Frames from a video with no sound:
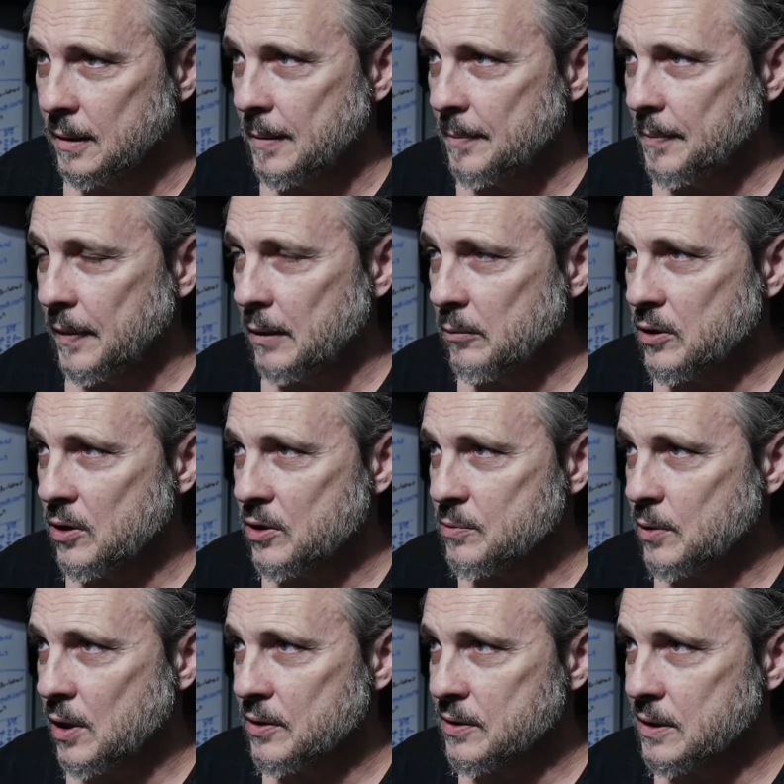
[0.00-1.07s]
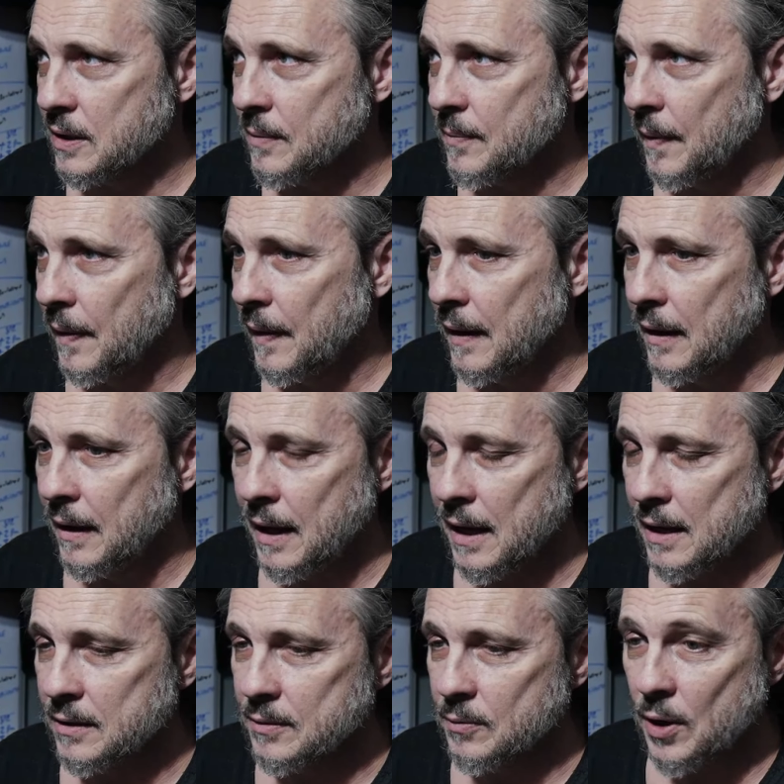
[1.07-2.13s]
Windows browser,
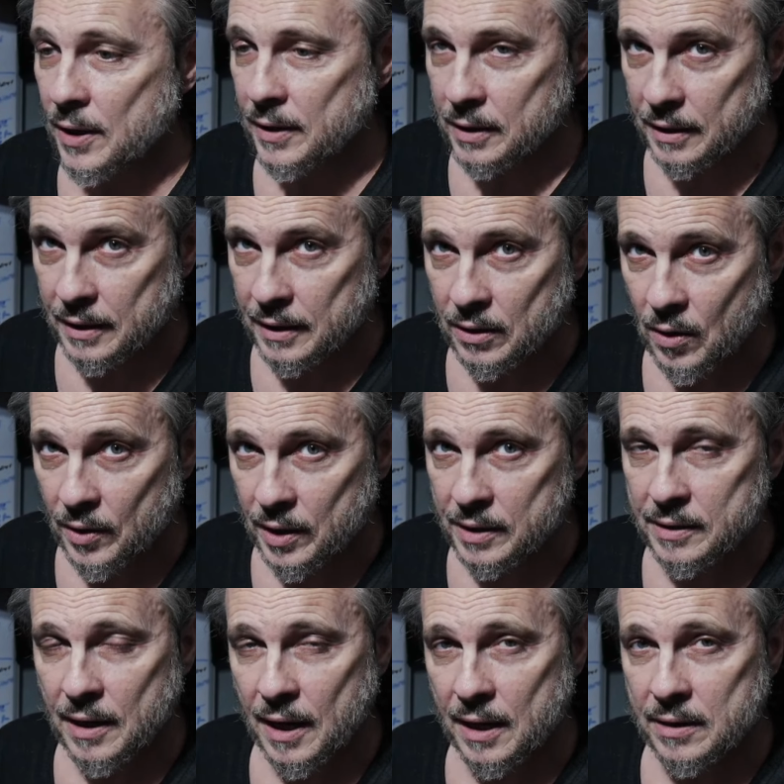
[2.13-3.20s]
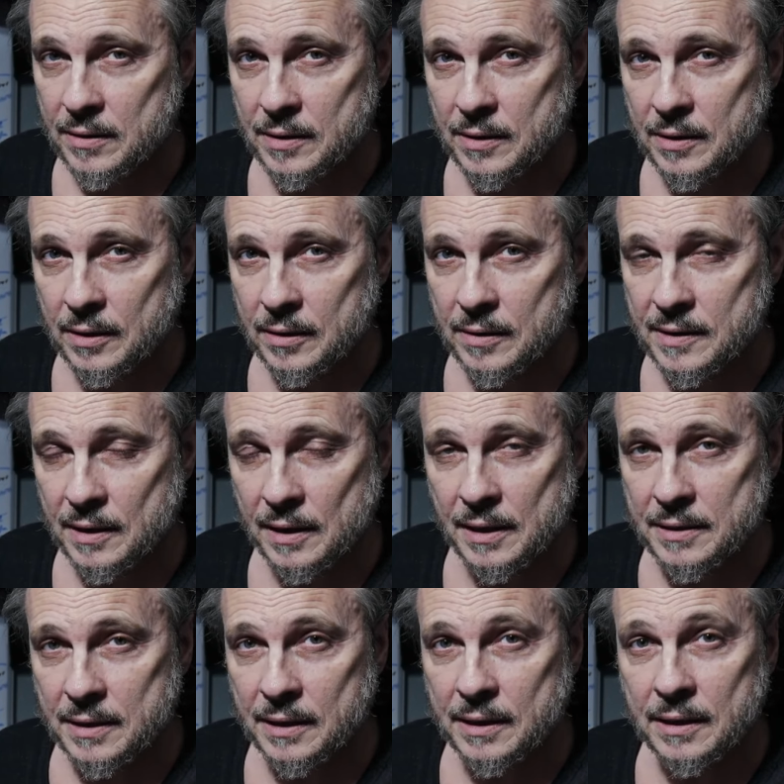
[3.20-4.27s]
and right clicking on it and
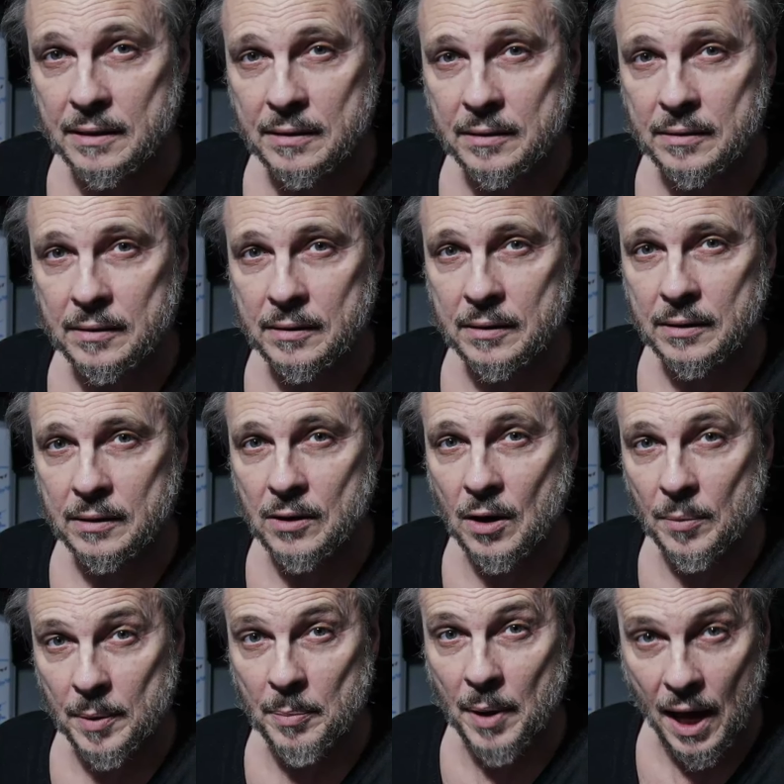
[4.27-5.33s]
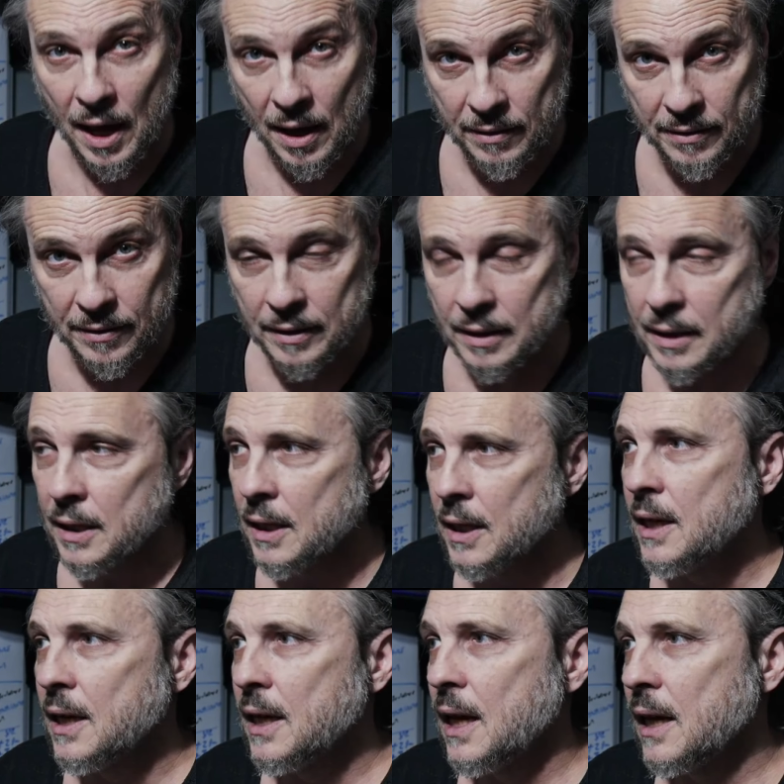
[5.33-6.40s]
selecting copy path,
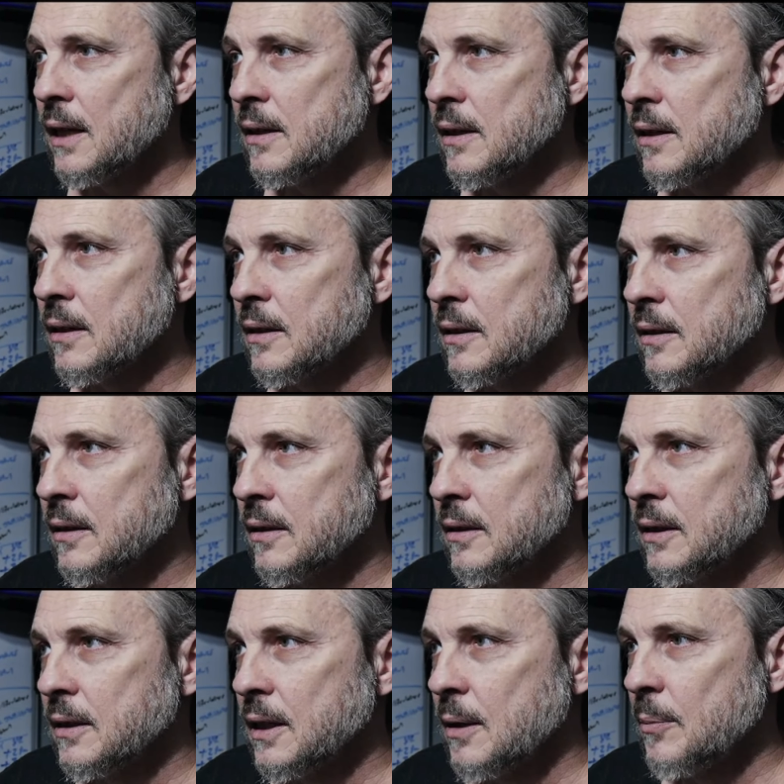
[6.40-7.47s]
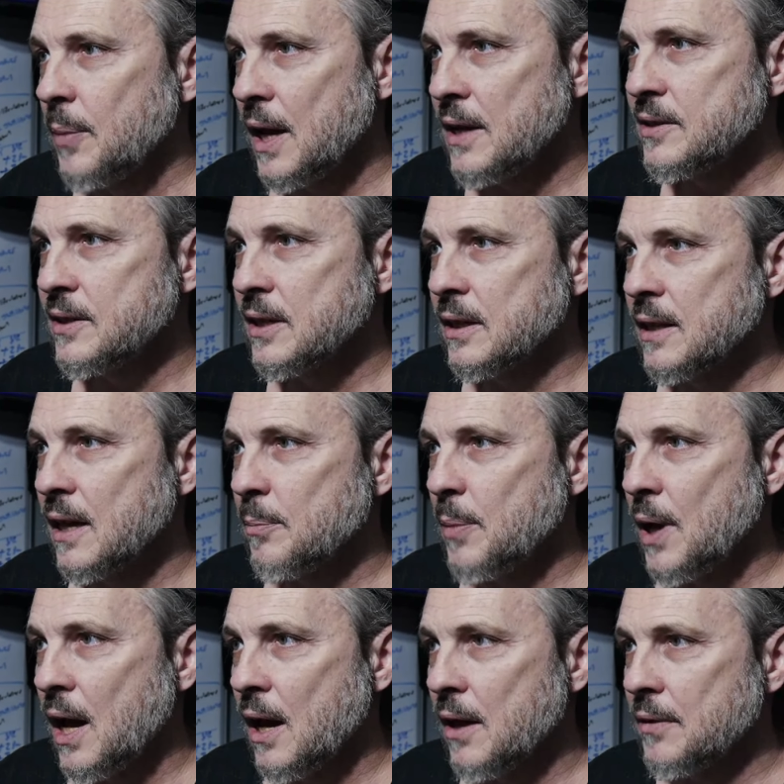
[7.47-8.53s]
and then pasting that
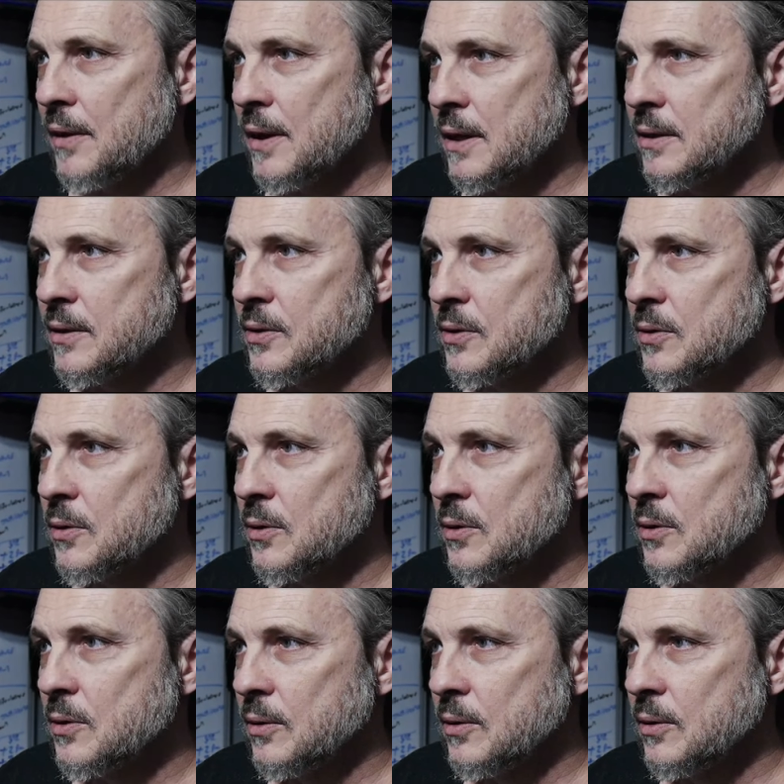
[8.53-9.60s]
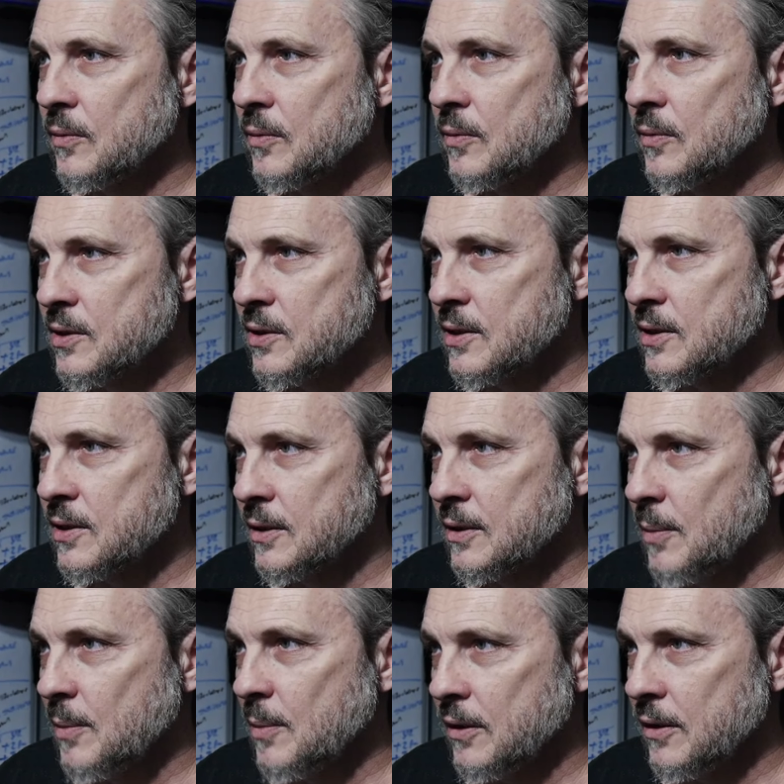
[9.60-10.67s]
path into this
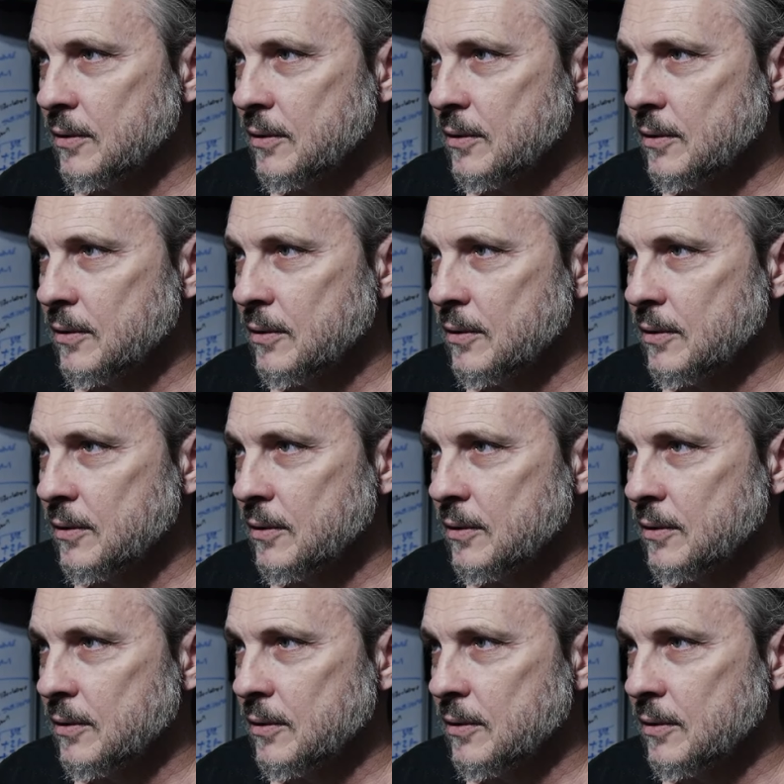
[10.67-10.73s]
path